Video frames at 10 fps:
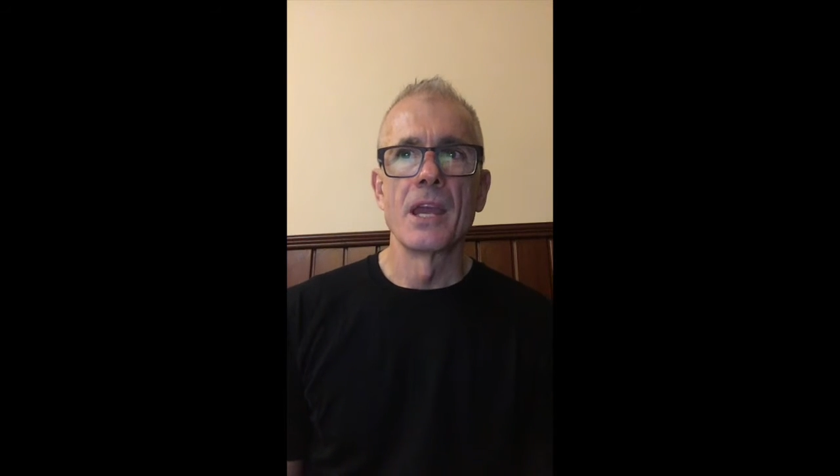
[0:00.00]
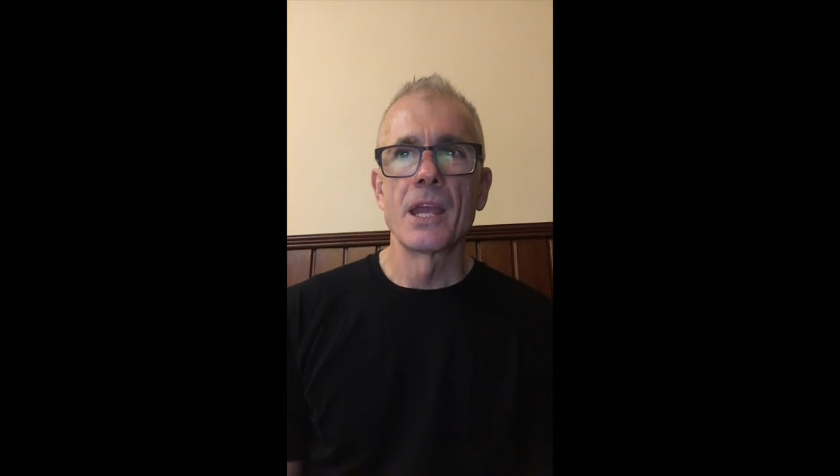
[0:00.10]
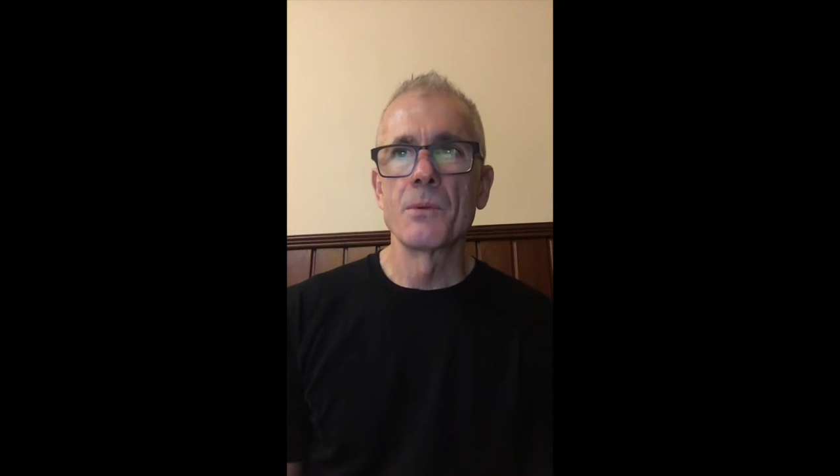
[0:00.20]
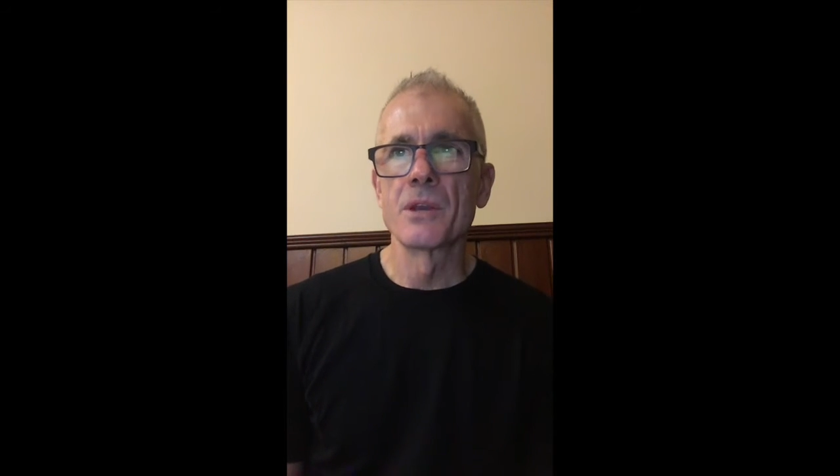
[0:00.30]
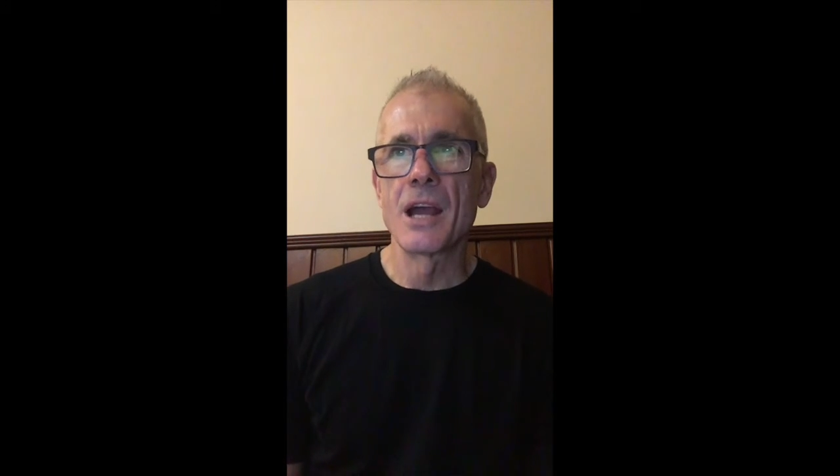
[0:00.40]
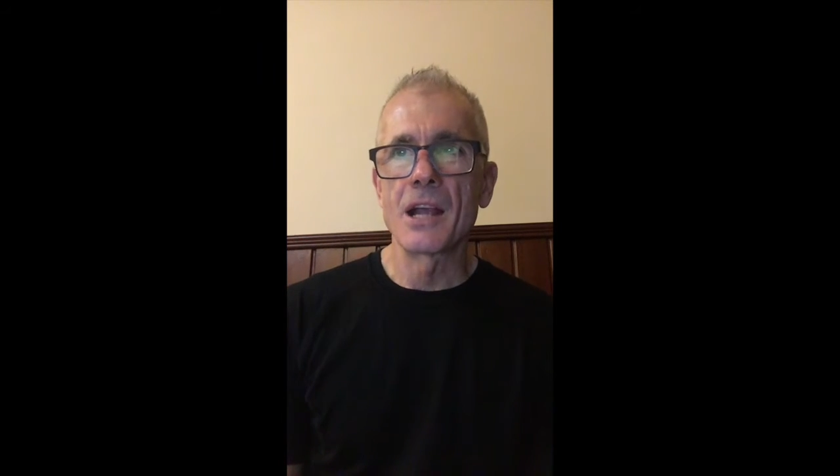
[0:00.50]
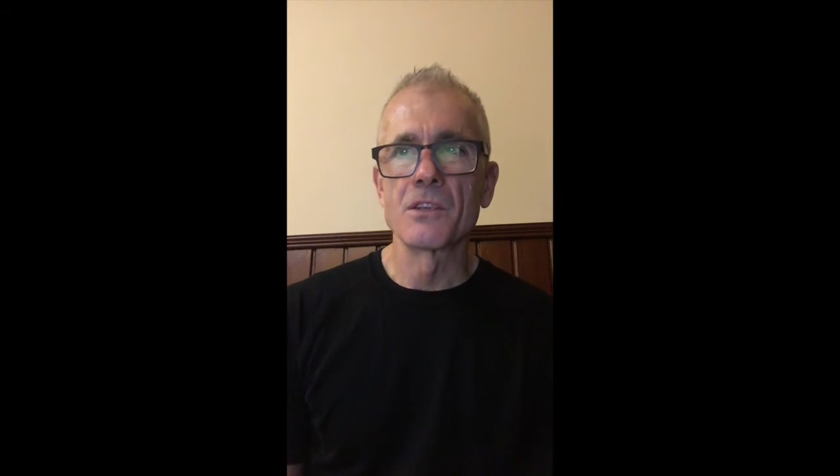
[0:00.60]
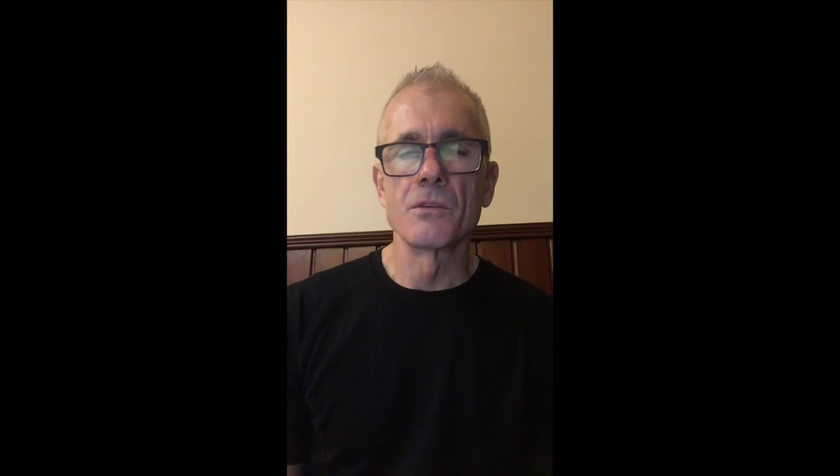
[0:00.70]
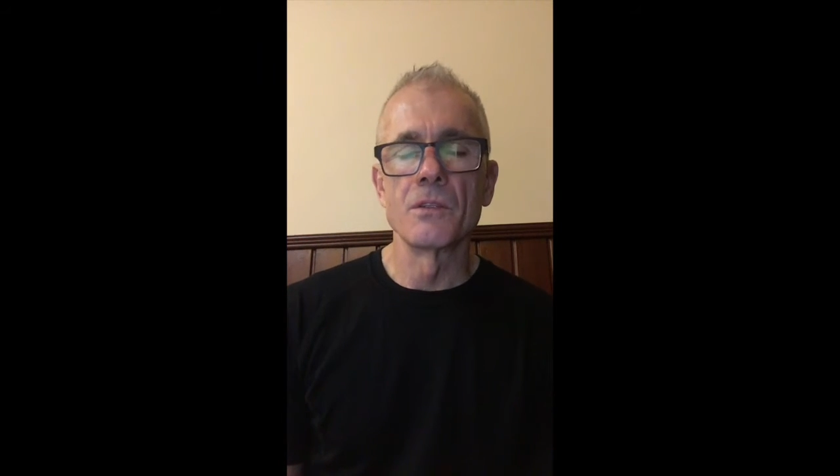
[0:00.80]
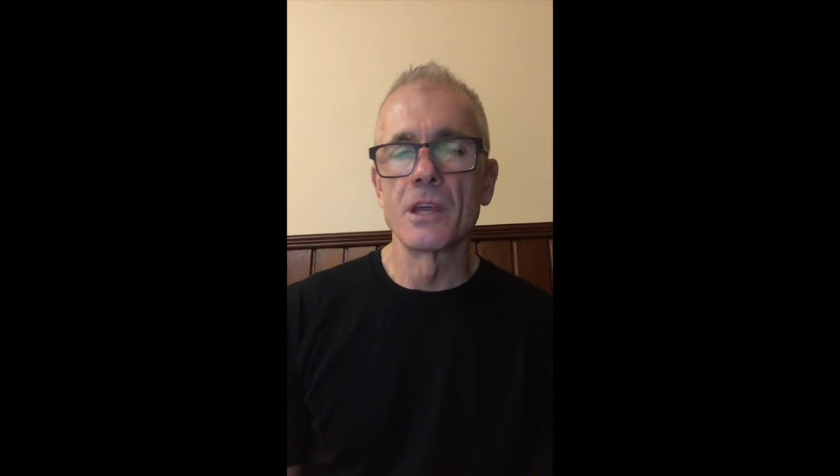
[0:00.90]
He would
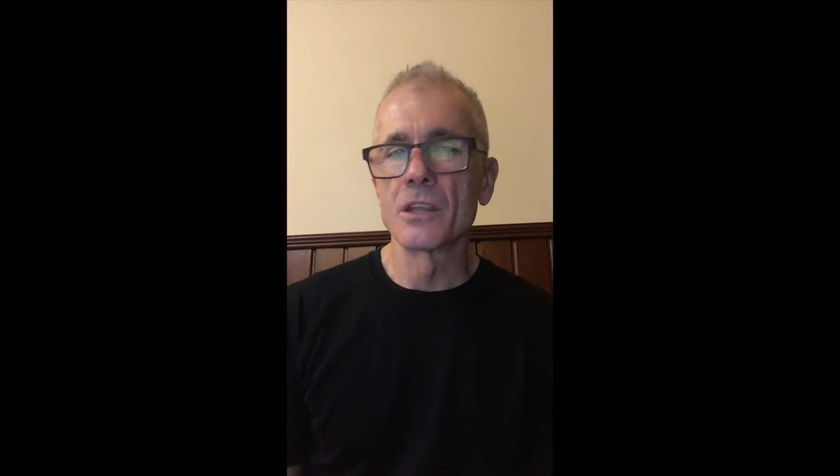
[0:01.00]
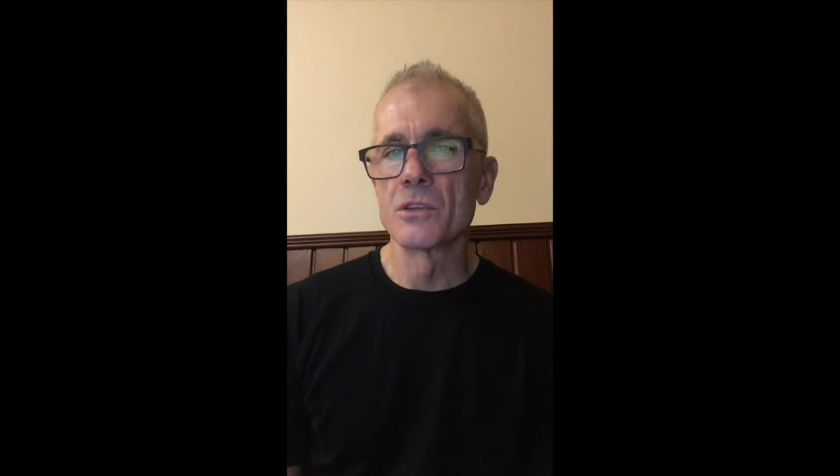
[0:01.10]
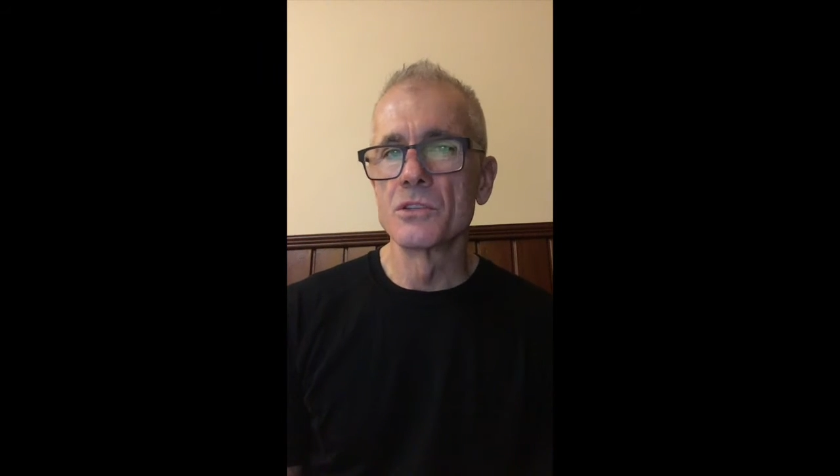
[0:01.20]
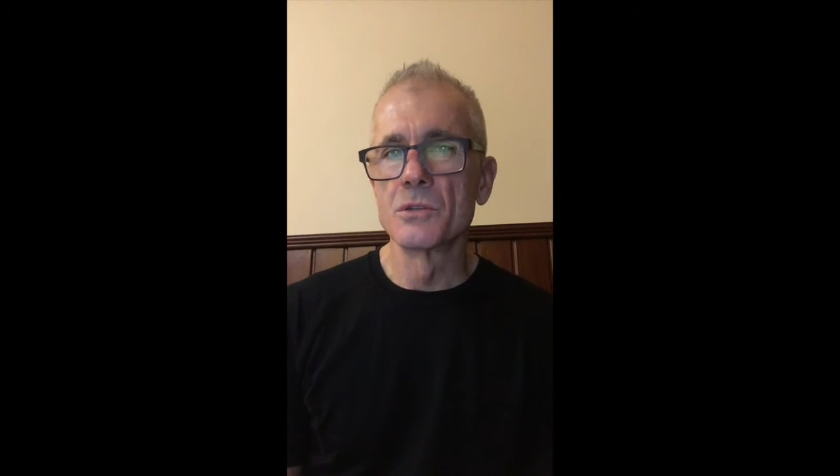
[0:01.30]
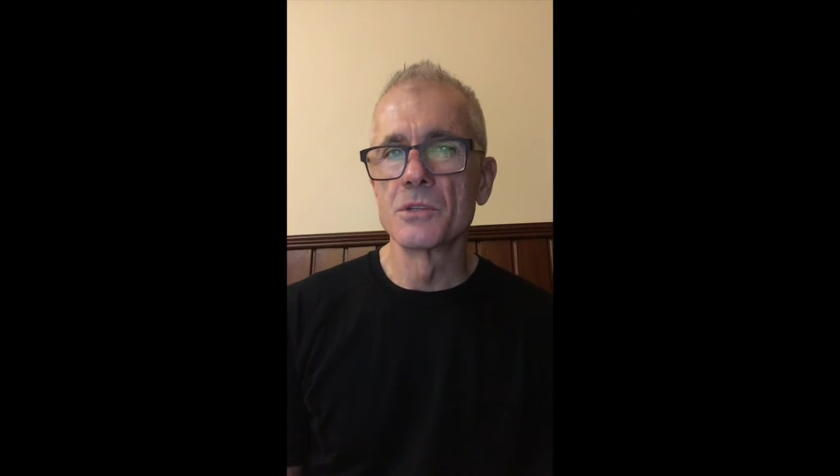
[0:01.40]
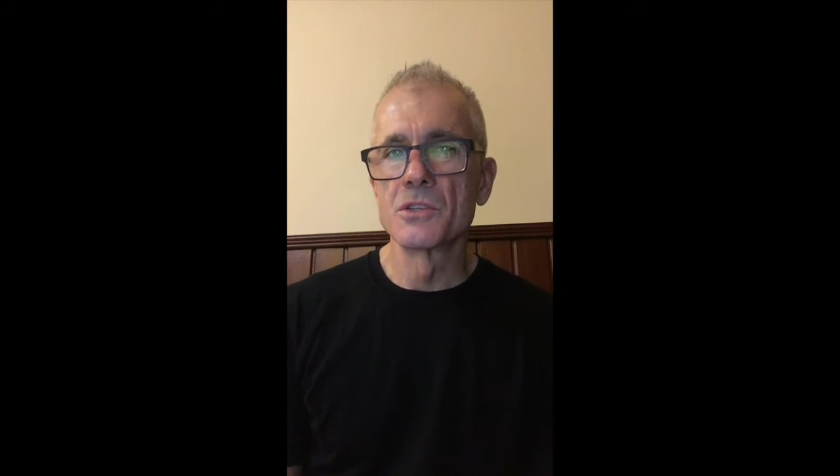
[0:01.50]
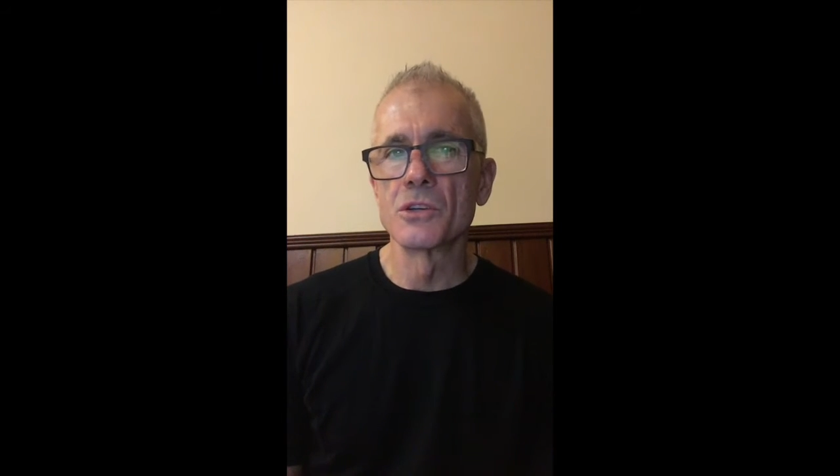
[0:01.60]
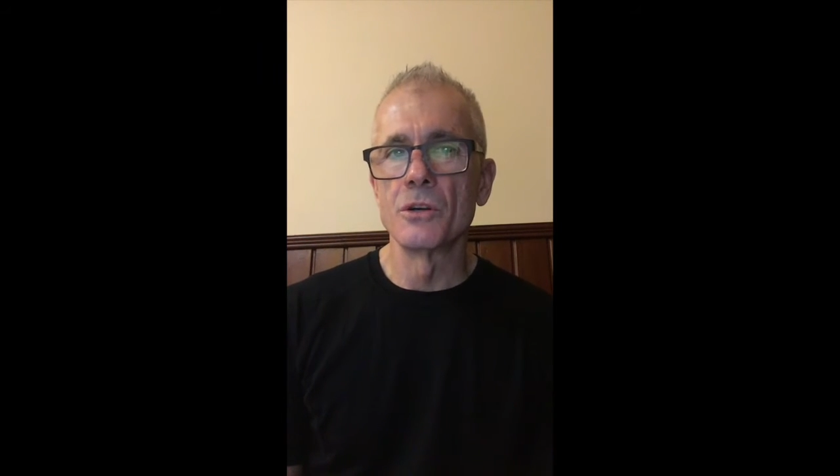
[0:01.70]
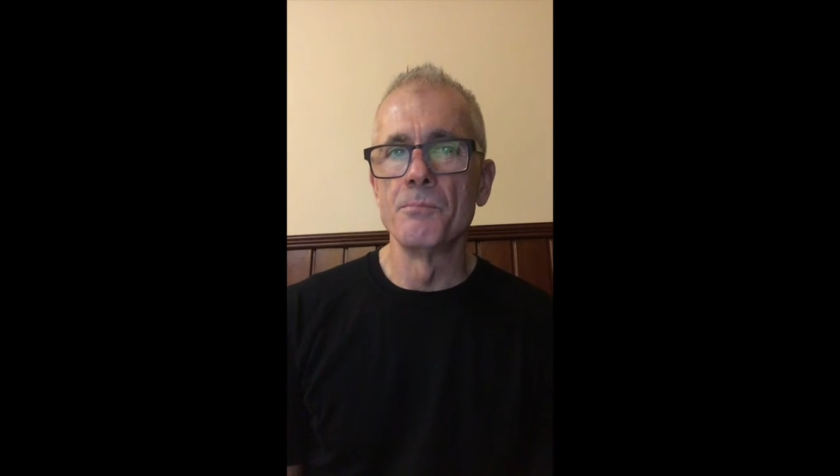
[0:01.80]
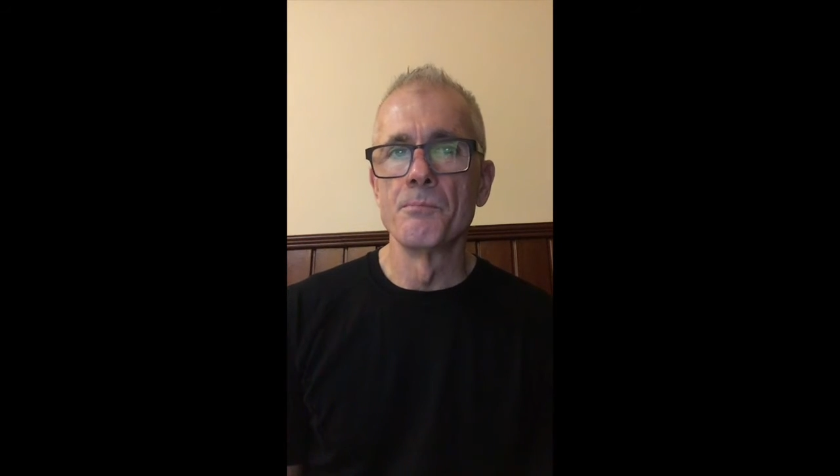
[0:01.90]
argue that he could do his
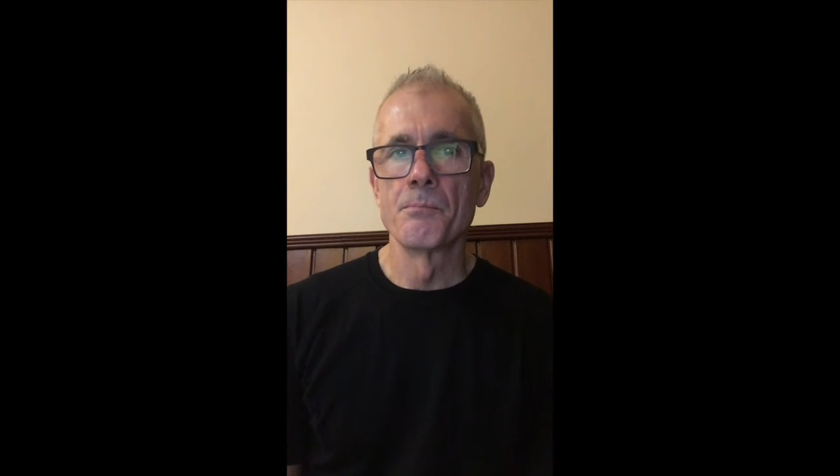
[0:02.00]
job,